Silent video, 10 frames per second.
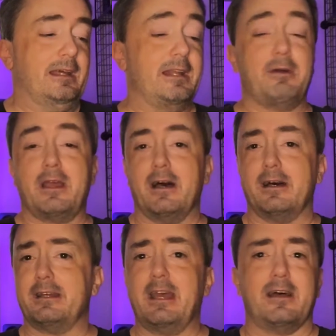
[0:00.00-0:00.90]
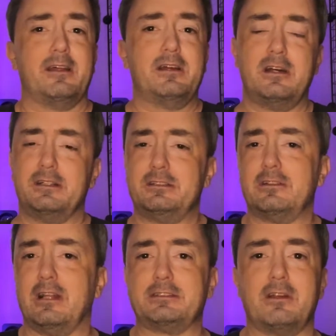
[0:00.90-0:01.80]
Anyway, yeah,
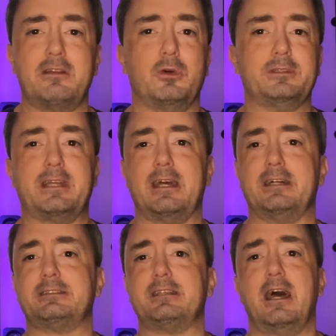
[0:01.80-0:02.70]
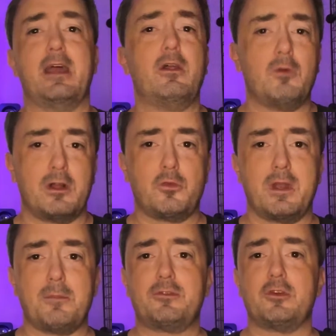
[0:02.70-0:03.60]
lots of great voice casts. I only watched one
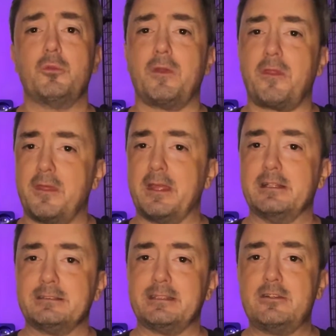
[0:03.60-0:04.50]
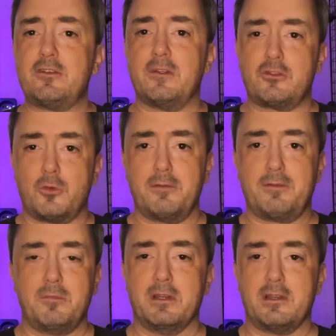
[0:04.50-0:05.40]
episode, but the thing is, each of these
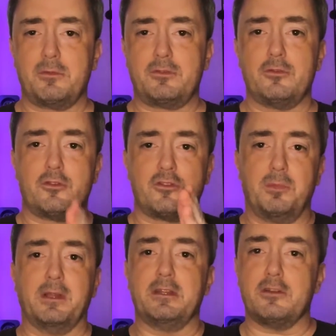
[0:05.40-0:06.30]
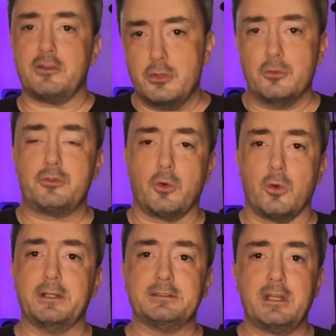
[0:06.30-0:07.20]
25-minute episodes are split into two
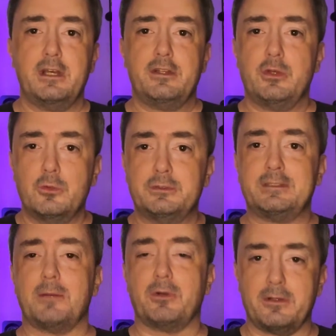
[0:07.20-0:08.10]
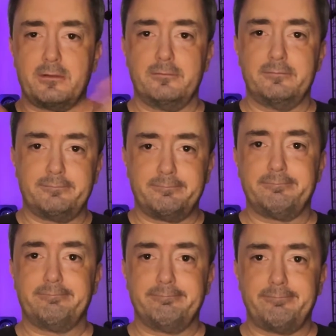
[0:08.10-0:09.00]
stories, two separate
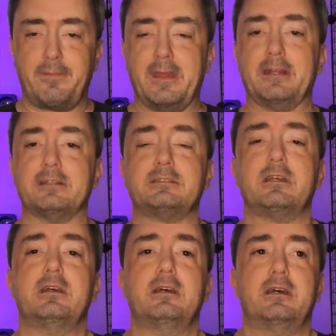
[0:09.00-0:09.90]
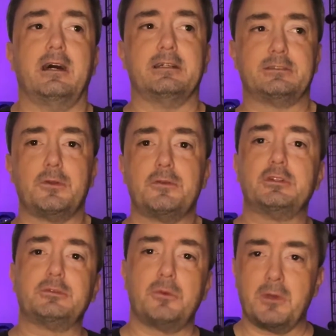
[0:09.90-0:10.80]
things. So in the
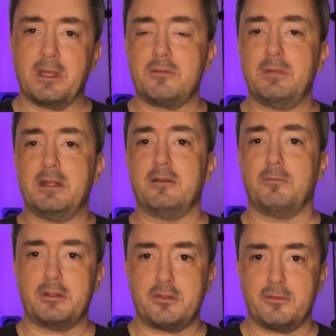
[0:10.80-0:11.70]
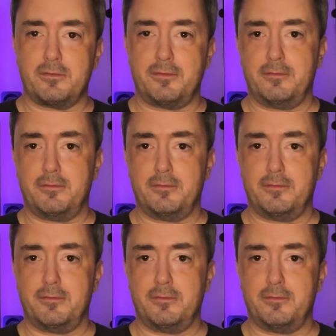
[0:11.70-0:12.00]
first one, we get to meet a bunch of